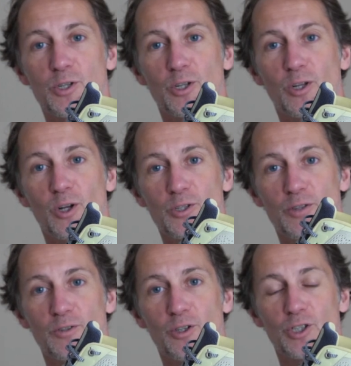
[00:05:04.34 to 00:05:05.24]
and lots
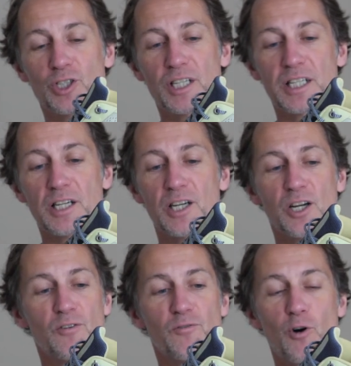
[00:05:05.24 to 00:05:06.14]
of cushioning
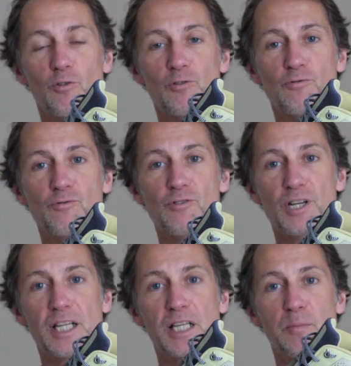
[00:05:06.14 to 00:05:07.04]
for a
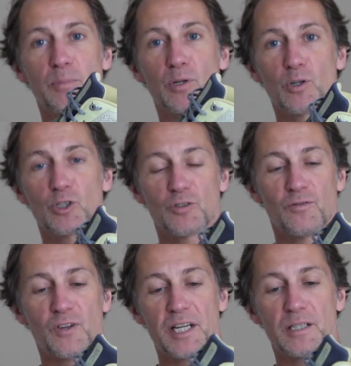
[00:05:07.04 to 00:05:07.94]
really plush
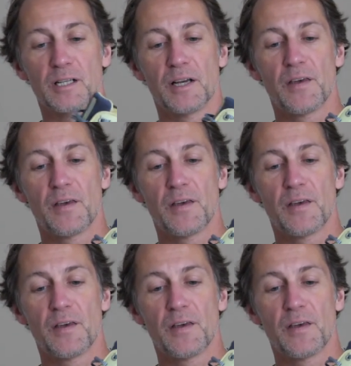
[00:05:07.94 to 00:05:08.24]
feel.